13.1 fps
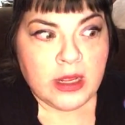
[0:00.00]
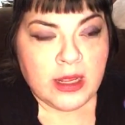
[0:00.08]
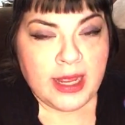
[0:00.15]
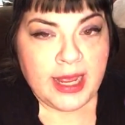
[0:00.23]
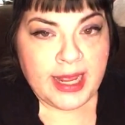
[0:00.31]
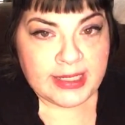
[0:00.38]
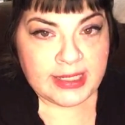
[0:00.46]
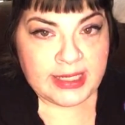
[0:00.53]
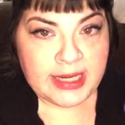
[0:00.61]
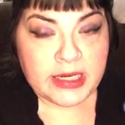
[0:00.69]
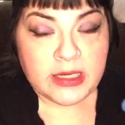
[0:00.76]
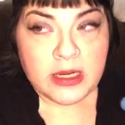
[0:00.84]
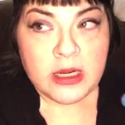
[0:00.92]

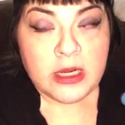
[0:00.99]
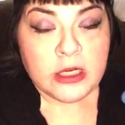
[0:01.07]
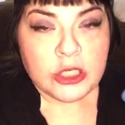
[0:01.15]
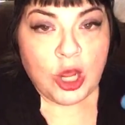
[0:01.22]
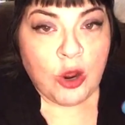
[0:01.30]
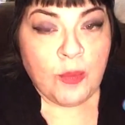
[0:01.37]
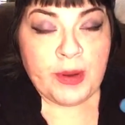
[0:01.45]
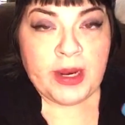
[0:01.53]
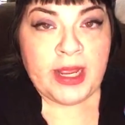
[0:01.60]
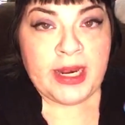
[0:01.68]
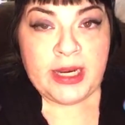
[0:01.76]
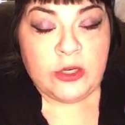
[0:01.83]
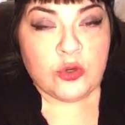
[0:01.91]
hesitant to open
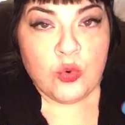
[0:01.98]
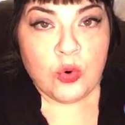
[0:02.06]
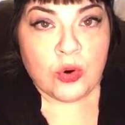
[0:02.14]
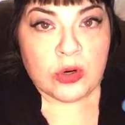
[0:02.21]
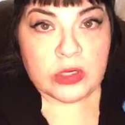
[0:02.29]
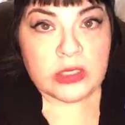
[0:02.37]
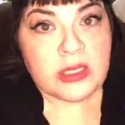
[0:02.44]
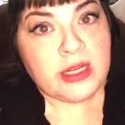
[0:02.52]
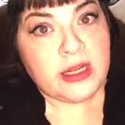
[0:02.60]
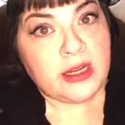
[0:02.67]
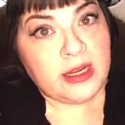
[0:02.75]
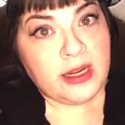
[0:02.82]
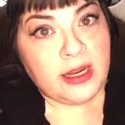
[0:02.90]
any doors
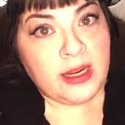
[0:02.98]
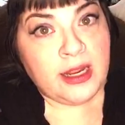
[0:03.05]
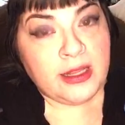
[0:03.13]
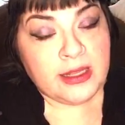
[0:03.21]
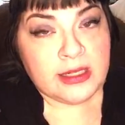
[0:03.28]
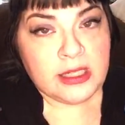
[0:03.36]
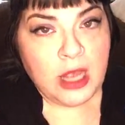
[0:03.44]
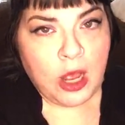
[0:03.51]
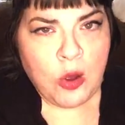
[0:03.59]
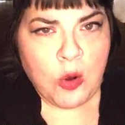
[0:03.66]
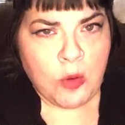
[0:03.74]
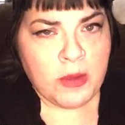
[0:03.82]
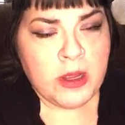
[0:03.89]
in this
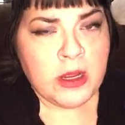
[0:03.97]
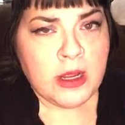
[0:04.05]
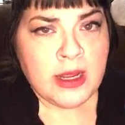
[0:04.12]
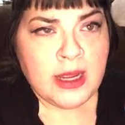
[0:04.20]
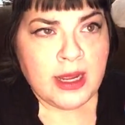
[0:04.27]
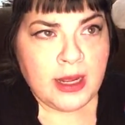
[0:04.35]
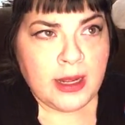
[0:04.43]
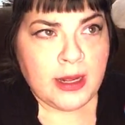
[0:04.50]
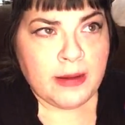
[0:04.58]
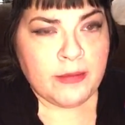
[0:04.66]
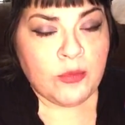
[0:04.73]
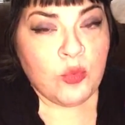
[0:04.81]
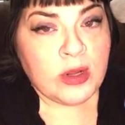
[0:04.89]
home.
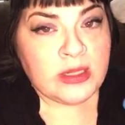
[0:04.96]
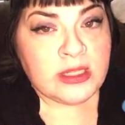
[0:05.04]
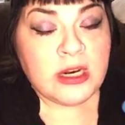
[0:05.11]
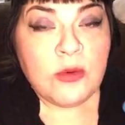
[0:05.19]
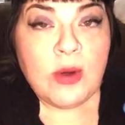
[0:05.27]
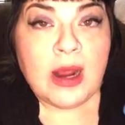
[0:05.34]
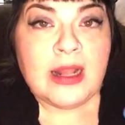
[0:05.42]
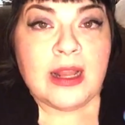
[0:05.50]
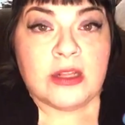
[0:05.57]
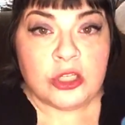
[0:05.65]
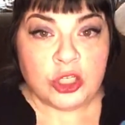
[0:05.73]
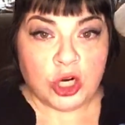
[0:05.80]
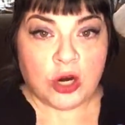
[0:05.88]
Once in a while, I'll
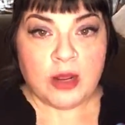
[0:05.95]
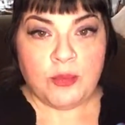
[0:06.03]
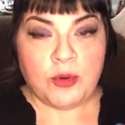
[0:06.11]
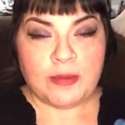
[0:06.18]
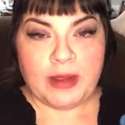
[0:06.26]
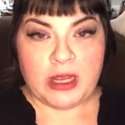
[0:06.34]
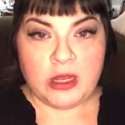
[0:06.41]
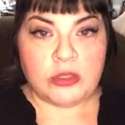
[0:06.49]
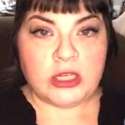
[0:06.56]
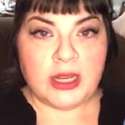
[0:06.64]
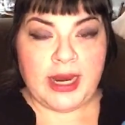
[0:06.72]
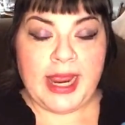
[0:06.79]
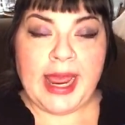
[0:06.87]
start up one of my ghost
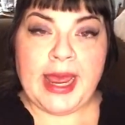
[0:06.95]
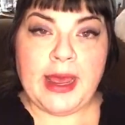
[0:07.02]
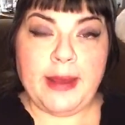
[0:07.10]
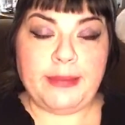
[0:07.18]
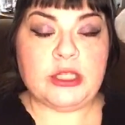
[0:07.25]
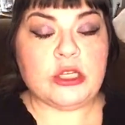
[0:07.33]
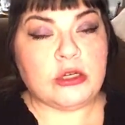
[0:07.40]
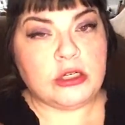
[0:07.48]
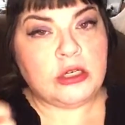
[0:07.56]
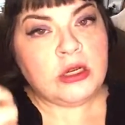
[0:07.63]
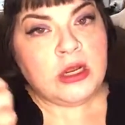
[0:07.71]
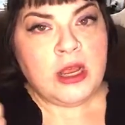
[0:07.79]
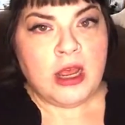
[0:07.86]
hunting apps or
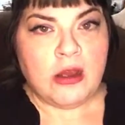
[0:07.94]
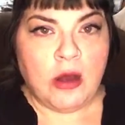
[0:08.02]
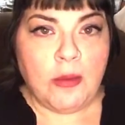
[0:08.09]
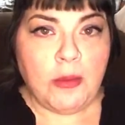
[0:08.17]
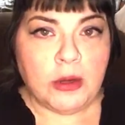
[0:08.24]
go, I'm